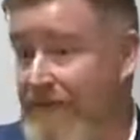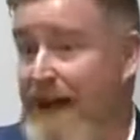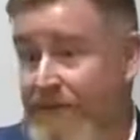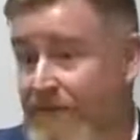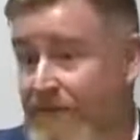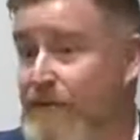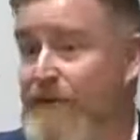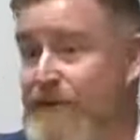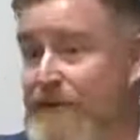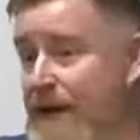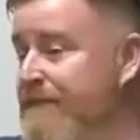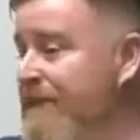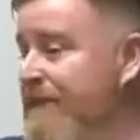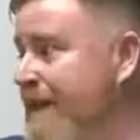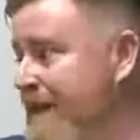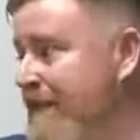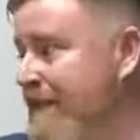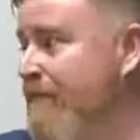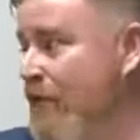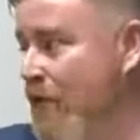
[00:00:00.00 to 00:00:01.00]
we have to adapt
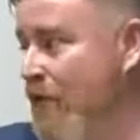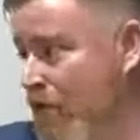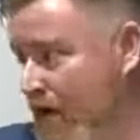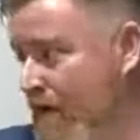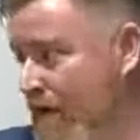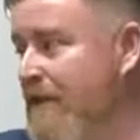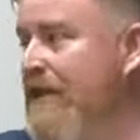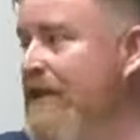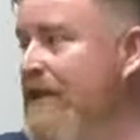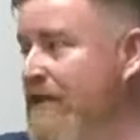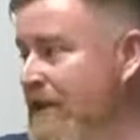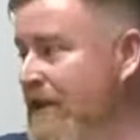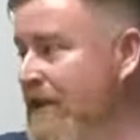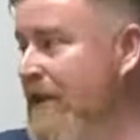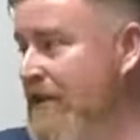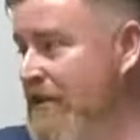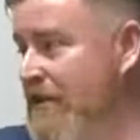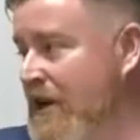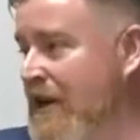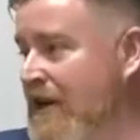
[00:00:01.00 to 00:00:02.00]
any programme to the
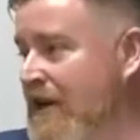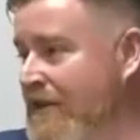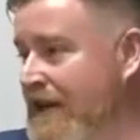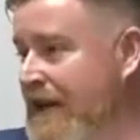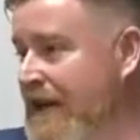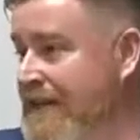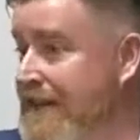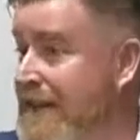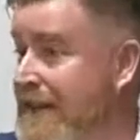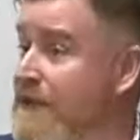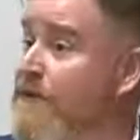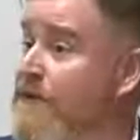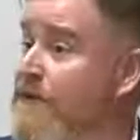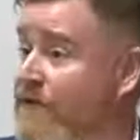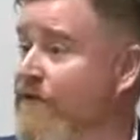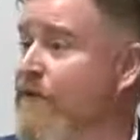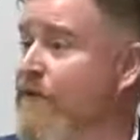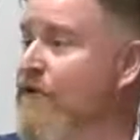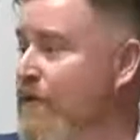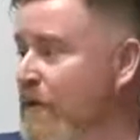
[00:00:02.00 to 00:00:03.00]
Irish context, and that's what the
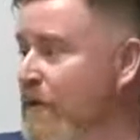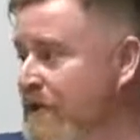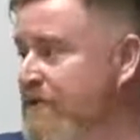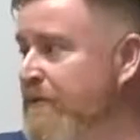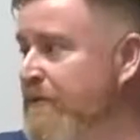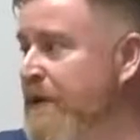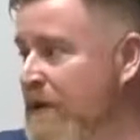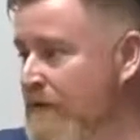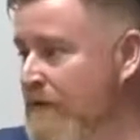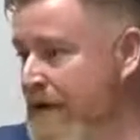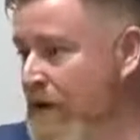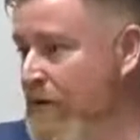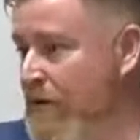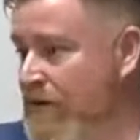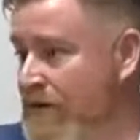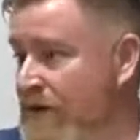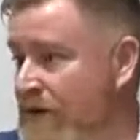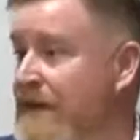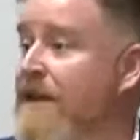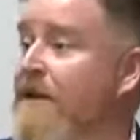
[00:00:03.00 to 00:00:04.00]
first 2 years have been
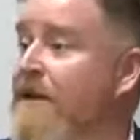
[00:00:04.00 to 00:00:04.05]
about.